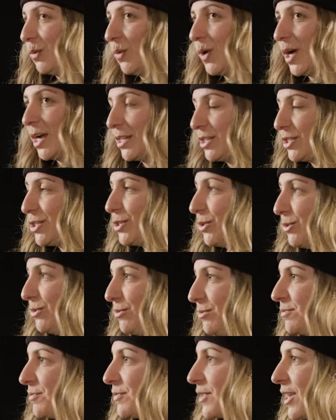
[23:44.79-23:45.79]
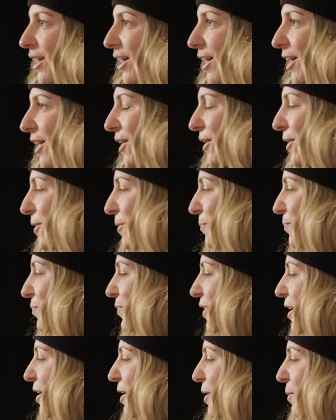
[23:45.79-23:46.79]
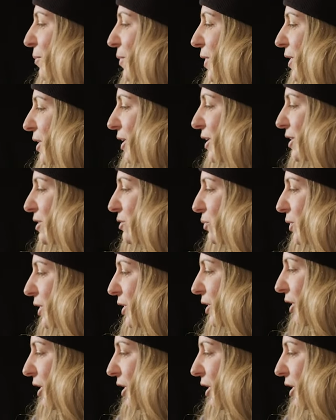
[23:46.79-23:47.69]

Y2, because we